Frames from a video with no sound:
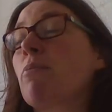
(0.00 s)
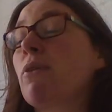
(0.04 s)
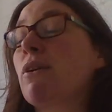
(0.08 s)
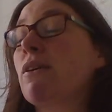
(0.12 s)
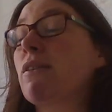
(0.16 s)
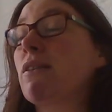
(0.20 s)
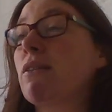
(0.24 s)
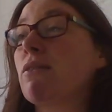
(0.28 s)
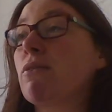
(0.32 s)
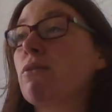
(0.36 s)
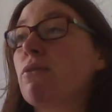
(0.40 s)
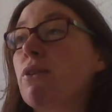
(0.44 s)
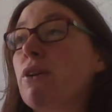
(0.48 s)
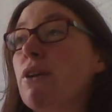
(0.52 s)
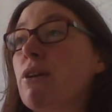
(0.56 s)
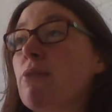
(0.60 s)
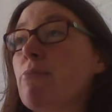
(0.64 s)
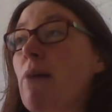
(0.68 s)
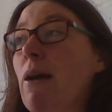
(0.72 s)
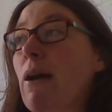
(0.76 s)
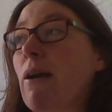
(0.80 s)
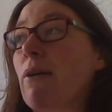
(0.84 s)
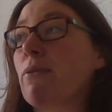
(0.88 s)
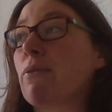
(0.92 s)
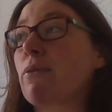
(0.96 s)
breathe in through your
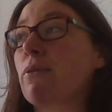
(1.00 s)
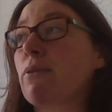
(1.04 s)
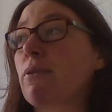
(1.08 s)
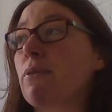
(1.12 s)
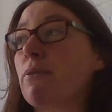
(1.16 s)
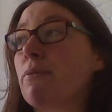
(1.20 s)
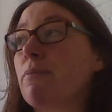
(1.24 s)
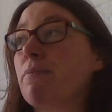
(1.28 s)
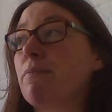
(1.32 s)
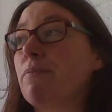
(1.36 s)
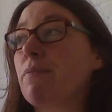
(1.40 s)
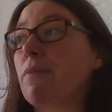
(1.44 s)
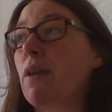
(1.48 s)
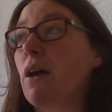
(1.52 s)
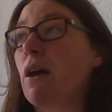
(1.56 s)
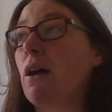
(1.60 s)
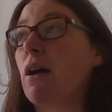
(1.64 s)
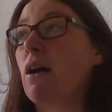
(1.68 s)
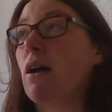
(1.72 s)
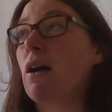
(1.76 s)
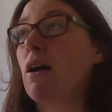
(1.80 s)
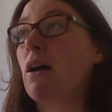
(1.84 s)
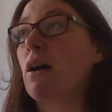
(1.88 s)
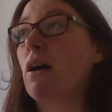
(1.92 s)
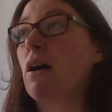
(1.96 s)
mouth,
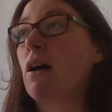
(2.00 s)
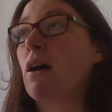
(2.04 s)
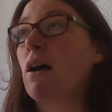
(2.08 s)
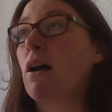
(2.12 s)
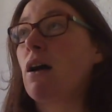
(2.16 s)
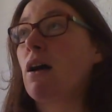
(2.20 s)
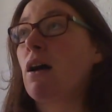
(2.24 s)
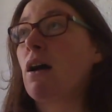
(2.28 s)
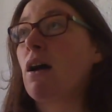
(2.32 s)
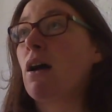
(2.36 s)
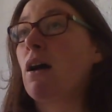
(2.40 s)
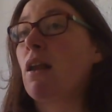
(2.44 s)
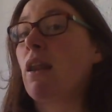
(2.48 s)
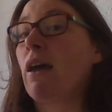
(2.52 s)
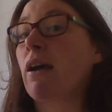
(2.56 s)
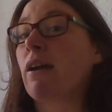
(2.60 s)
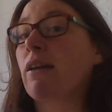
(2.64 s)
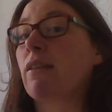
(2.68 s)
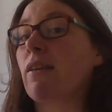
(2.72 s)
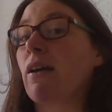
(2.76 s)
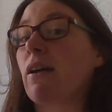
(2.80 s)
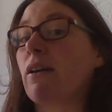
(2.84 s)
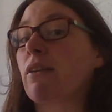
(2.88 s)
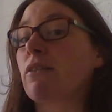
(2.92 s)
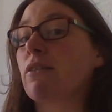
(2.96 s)

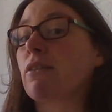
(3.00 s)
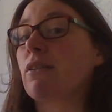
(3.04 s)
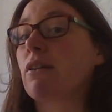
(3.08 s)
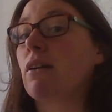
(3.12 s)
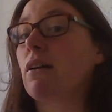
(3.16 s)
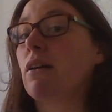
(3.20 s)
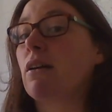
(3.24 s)
like that.